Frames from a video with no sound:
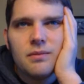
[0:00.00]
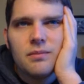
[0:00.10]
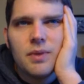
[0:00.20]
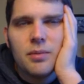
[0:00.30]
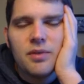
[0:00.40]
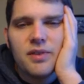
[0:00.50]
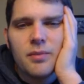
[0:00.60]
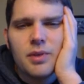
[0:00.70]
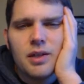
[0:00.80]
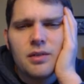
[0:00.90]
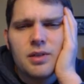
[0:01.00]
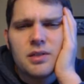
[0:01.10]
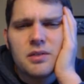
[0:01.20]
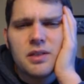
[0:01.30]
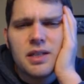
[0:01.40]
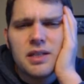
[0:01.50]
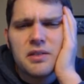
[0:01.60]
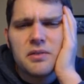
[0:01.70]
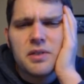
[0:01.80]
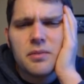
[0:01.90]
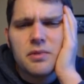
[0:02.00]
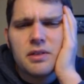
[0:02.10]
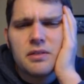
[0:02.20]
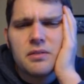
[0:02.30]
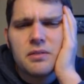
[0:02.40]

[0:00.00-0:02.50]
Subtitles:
Maybe if they're below a certain age or something.